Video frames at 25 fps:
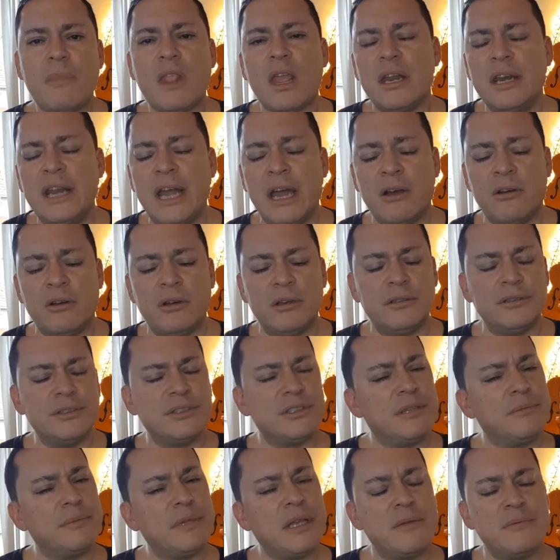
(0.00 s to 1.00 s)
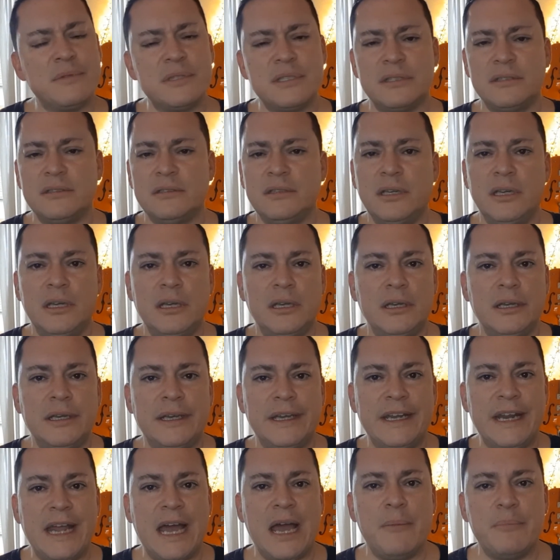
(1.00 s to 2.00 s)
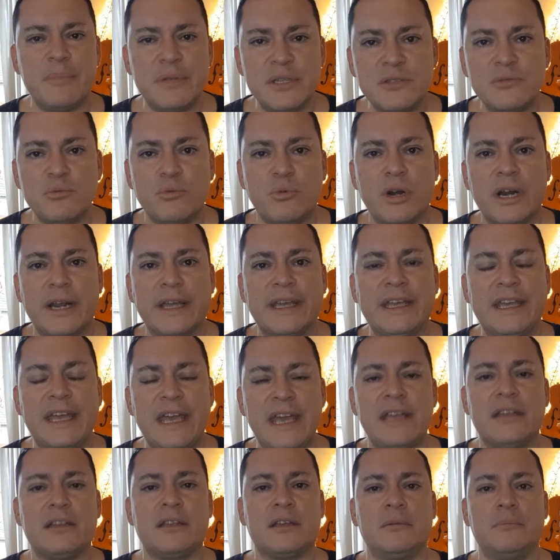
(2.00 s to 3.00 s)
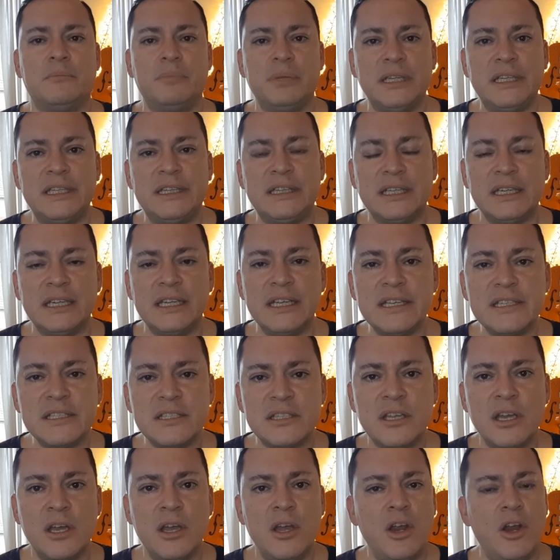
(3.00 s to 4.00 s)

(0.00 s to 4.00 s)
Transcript: Now, sometimes it happens where I can't complete the list